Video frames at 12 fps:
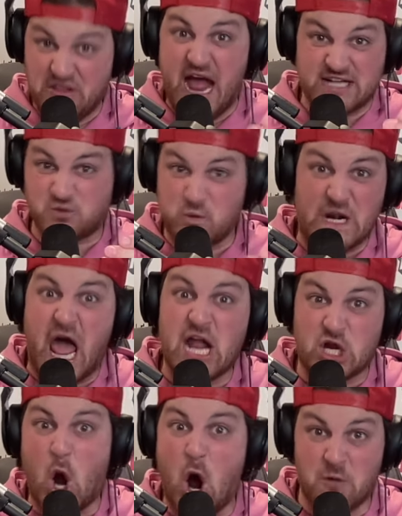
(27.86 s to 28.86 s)
That's what I
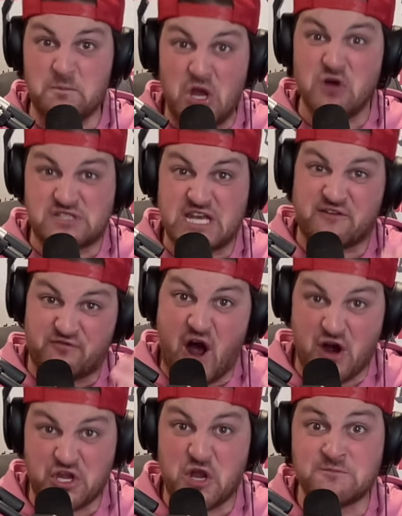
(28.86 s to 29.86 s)
call music
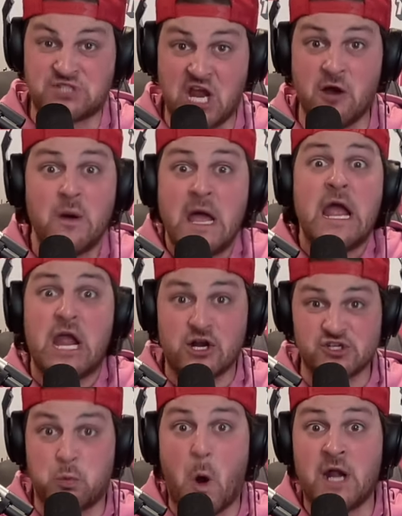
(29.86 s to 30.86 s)
volume two.
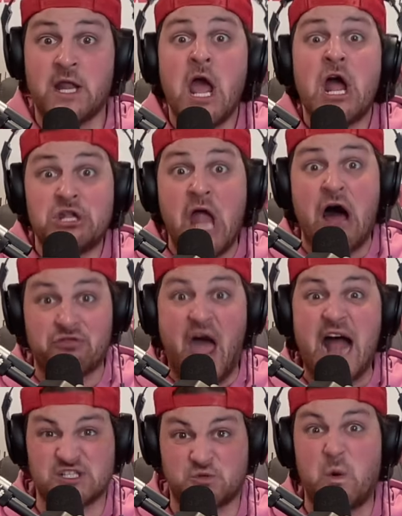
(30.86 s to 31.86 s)
Here's one. Now
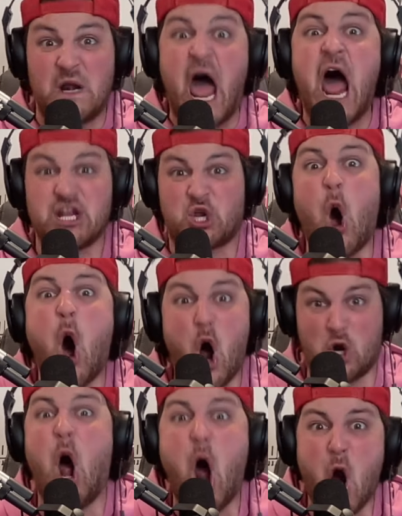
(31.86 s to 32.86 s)
that's what I
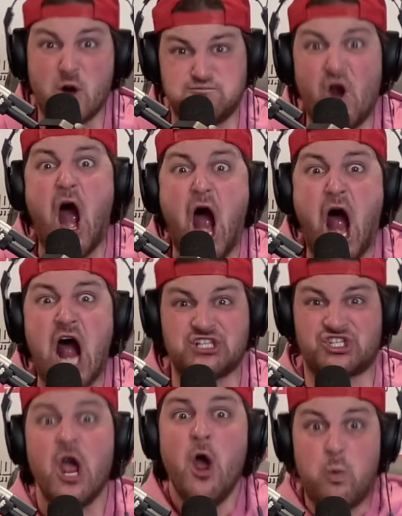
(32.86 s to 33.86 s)
call home
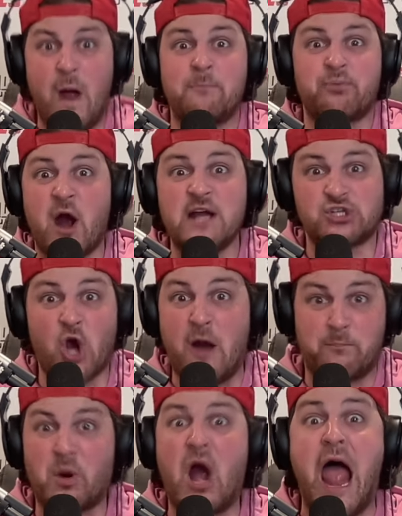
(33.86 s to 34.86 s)
runs when Bryce
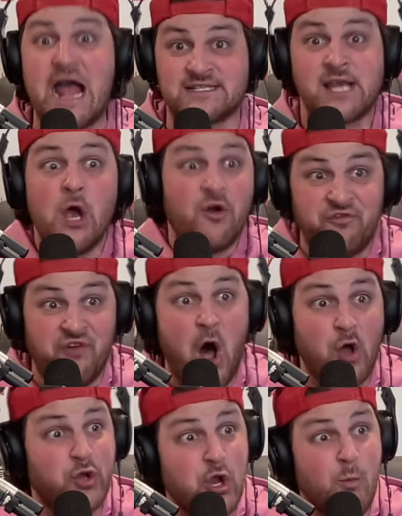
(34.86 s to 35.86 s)
Harper has
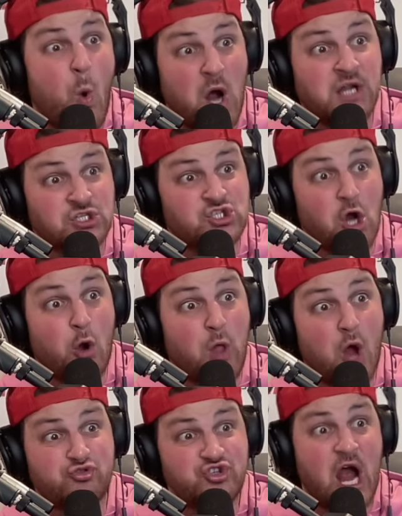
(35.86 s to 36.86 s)
volume one, a
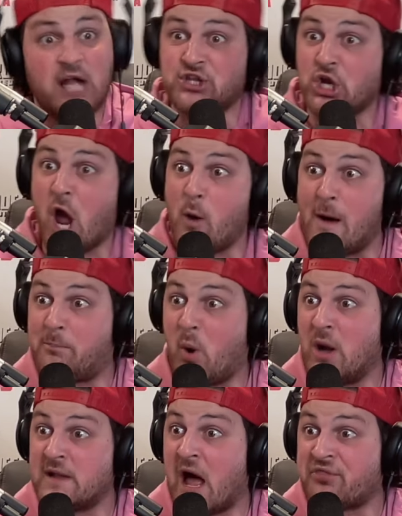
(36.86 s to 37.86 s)
solo show. Shot to go up
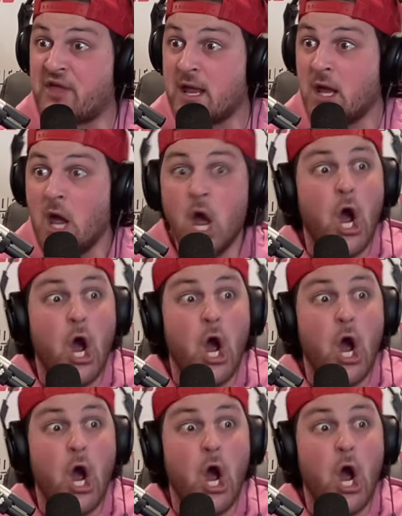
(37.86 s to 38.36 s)
1-0.